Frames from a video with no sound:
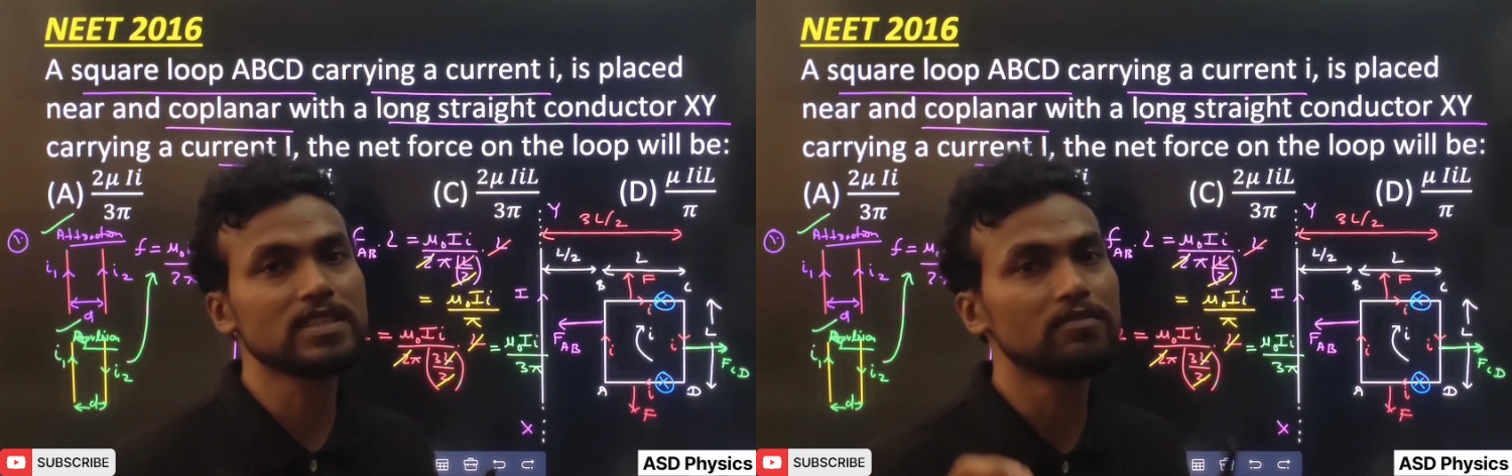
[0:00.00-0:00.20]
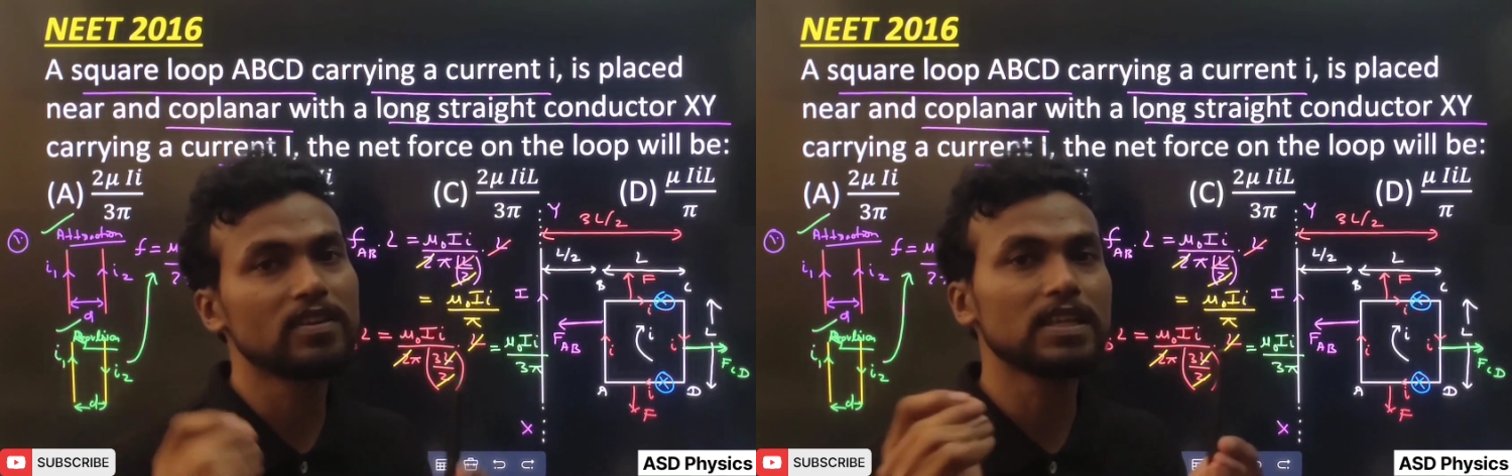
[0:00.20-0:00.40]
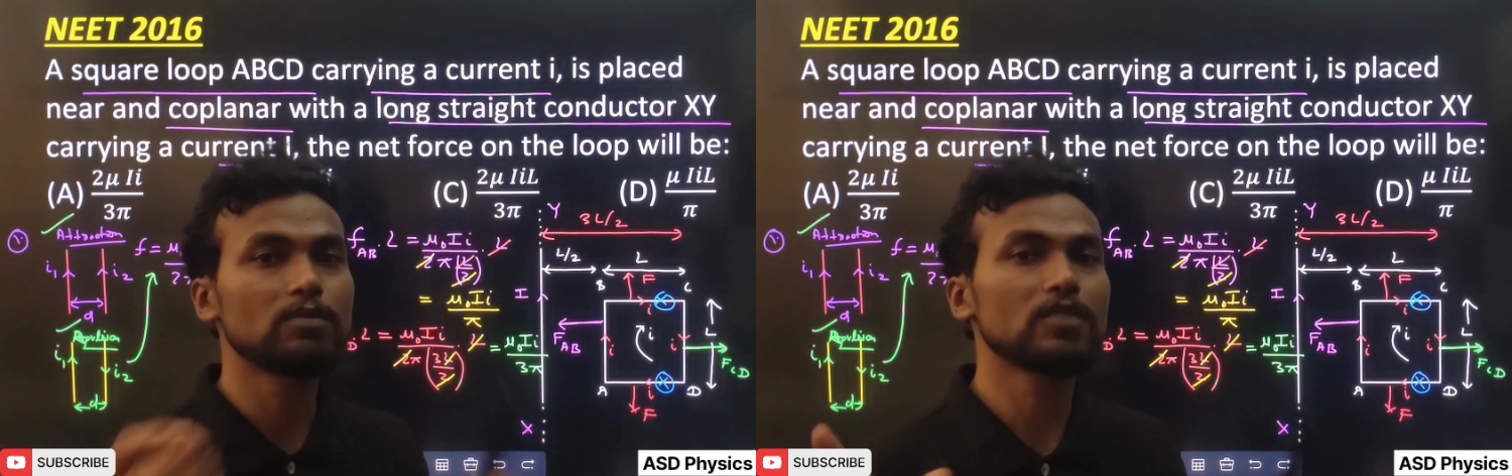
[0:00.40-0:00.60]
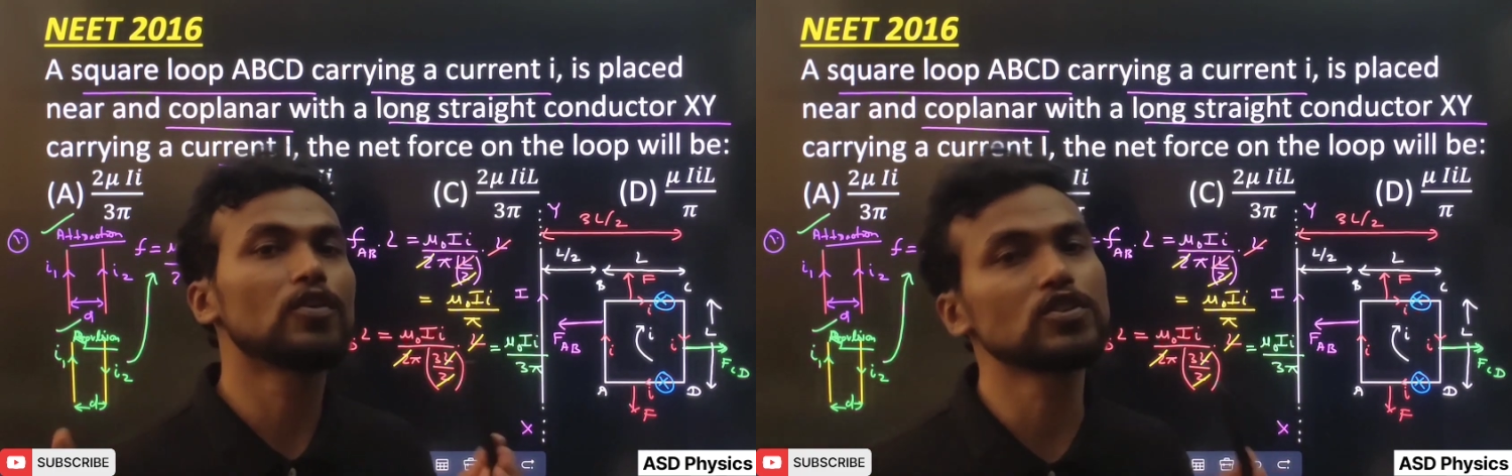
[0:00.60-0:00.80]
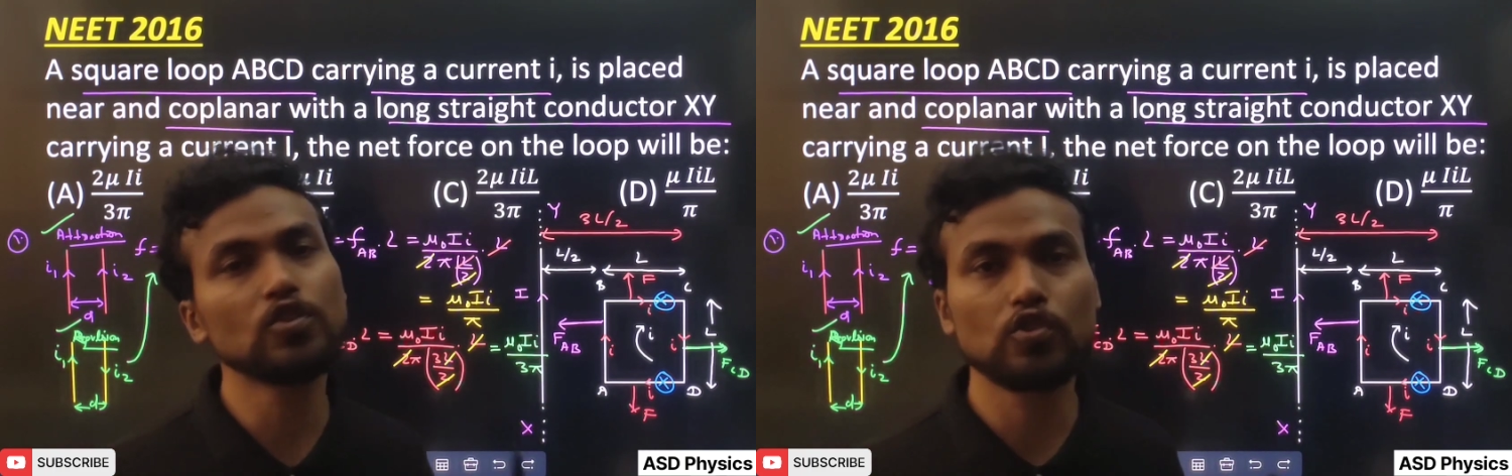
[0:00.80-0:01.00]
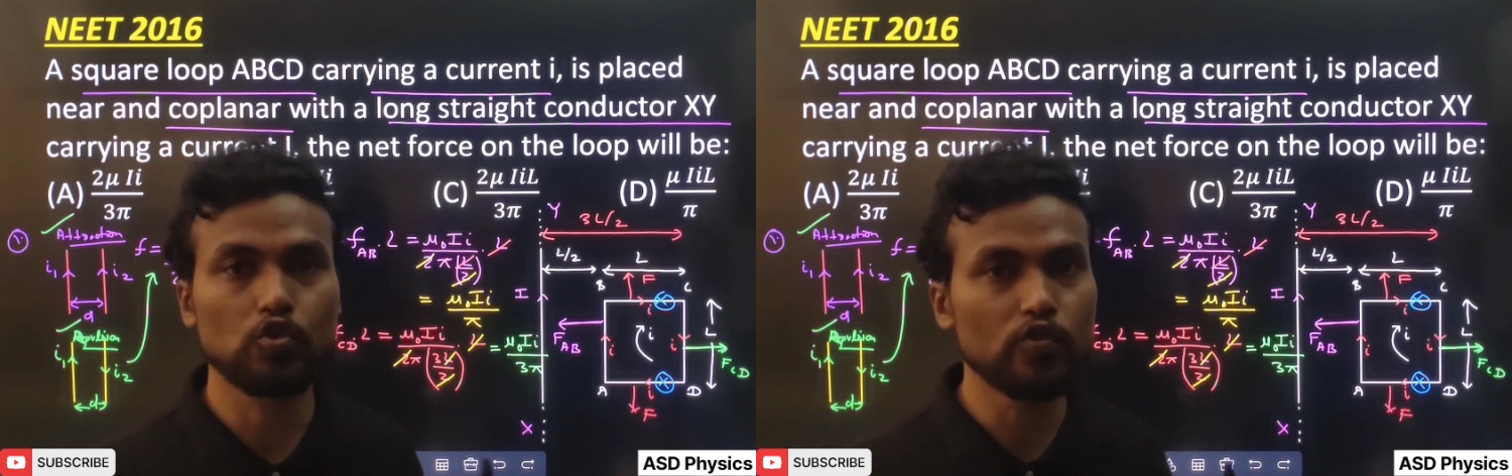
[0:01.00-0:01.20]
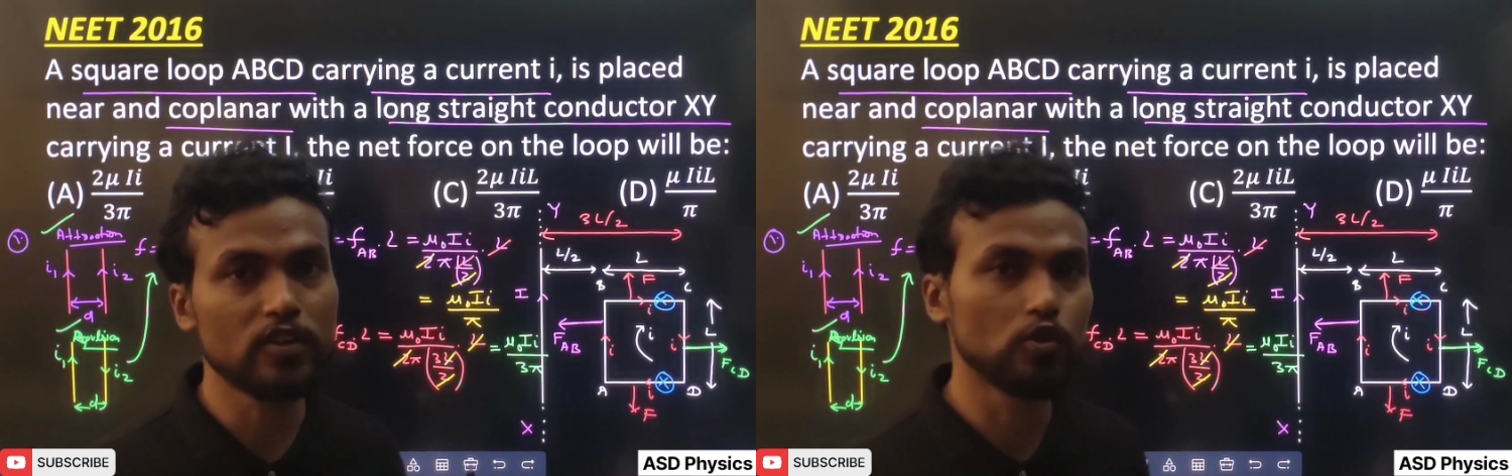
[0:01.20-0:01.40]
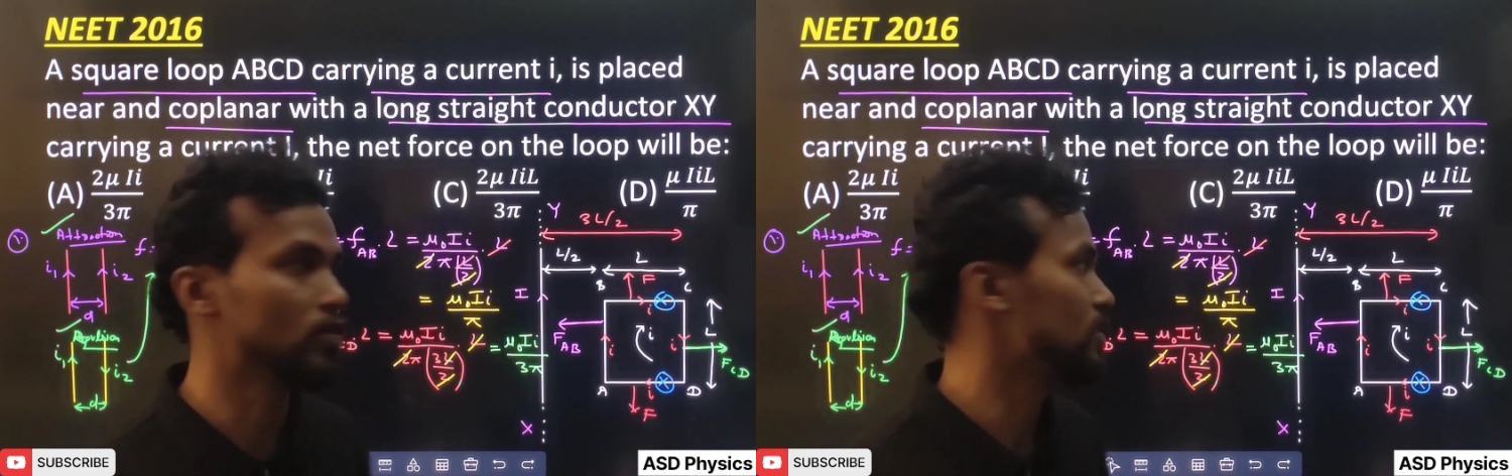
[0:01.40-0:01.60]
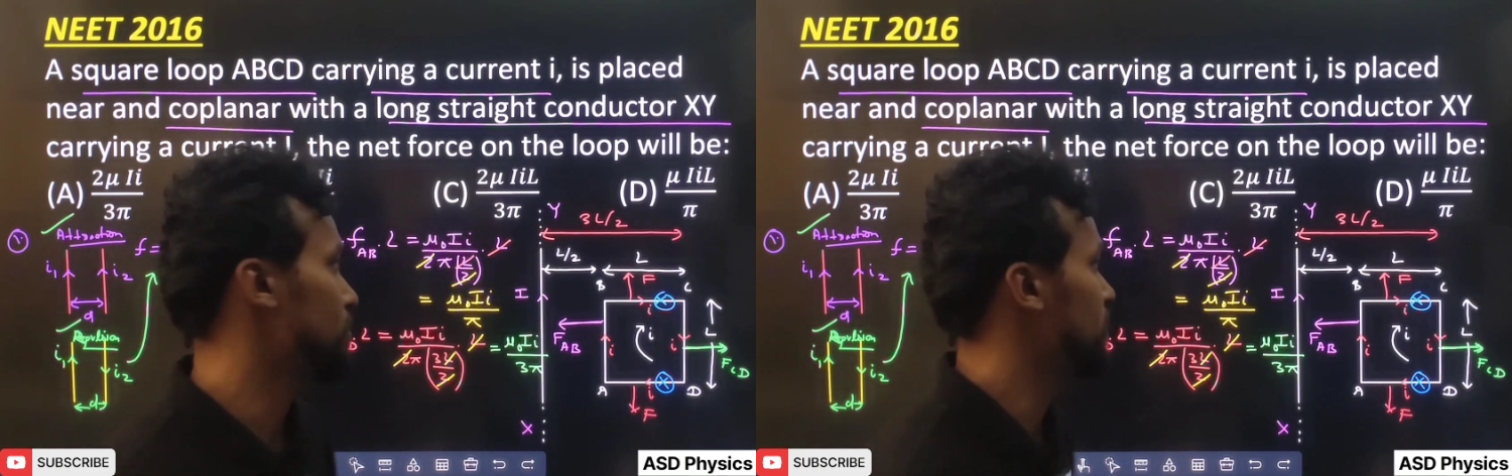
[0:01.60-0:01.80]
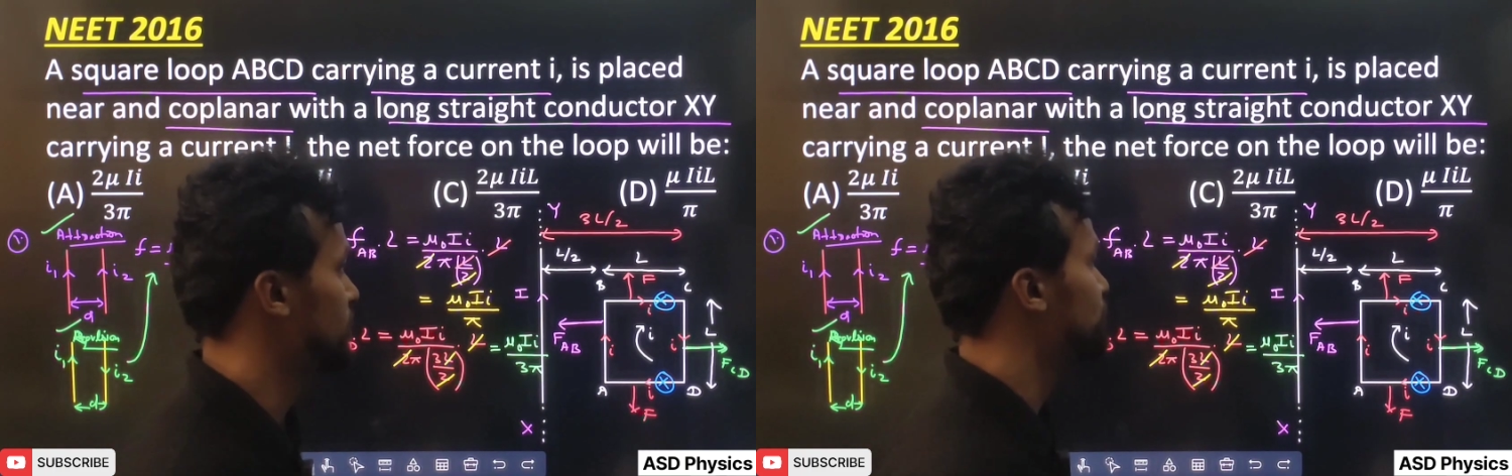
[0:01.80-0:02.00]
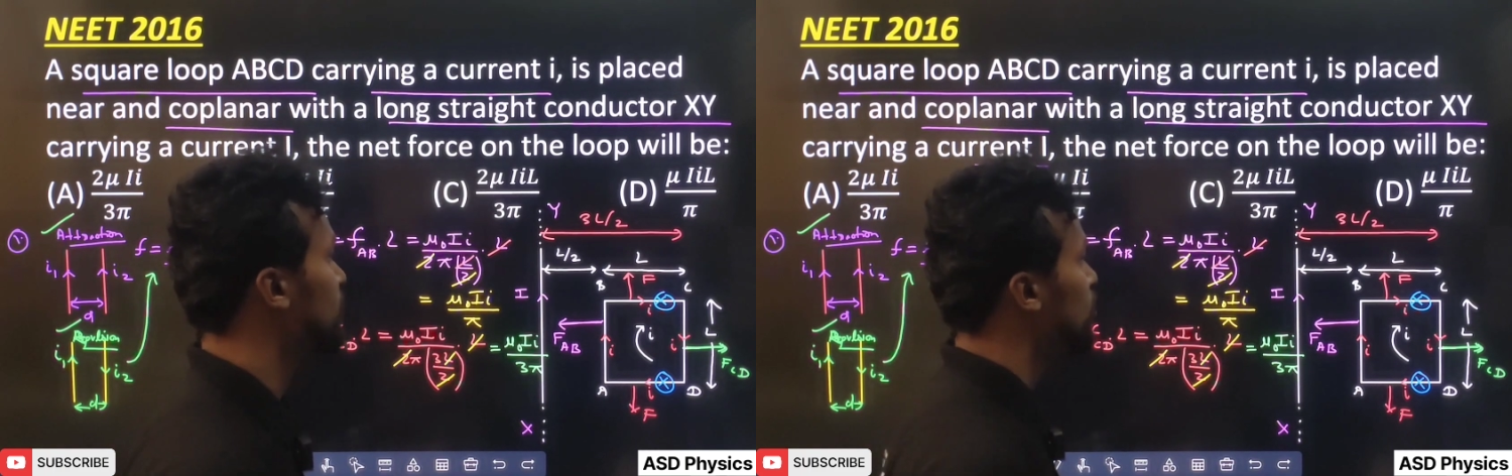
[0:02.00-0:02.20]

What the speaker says: is comfortable for you, you do it, no problem here.